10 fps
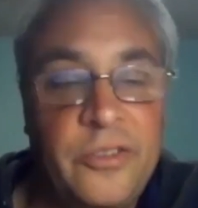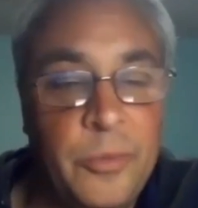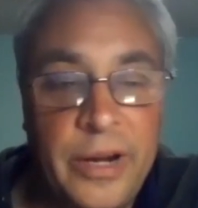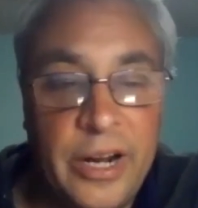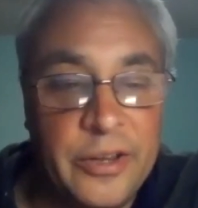
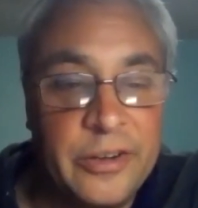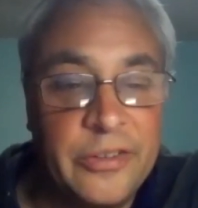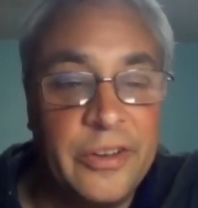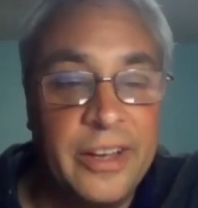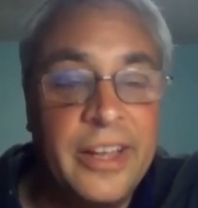so many
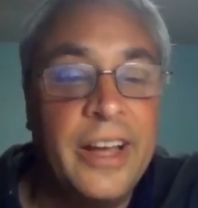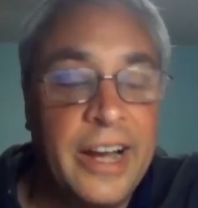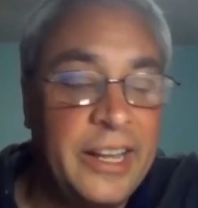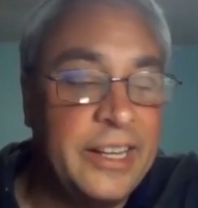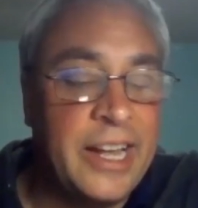others. Uh,
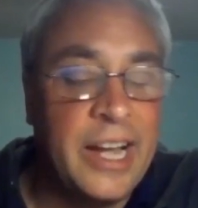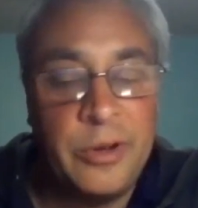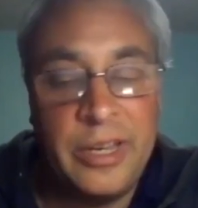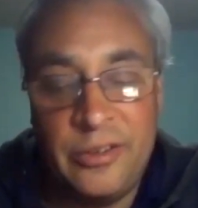I like how